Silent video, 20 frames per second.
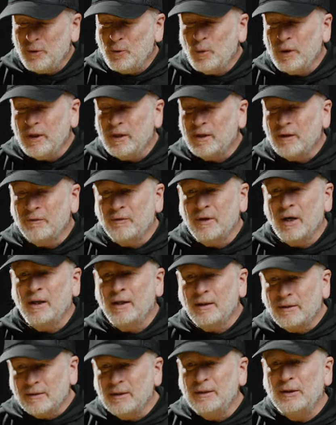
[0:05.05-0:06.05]
new week of
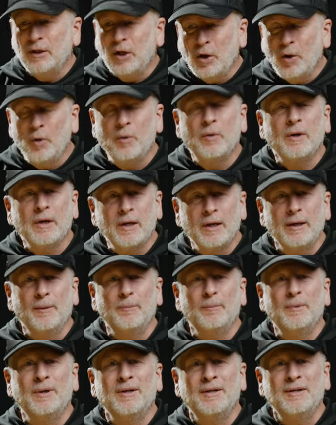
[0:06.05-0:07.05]
getting to know
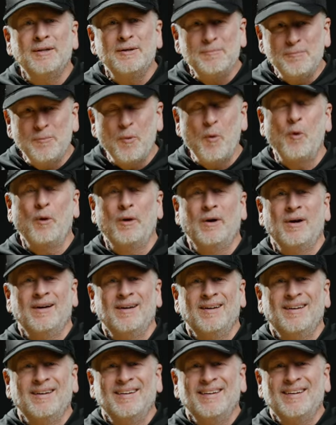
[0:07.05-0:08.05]
Him
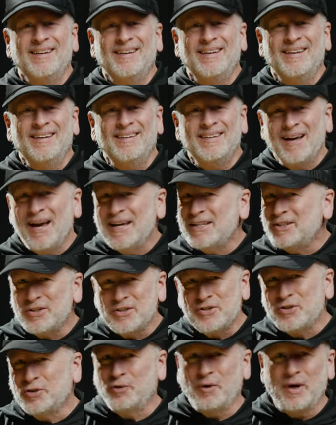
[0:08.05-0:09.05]
more. And I
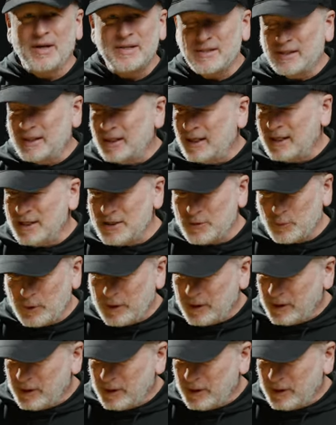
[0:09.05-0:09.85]
just trust that as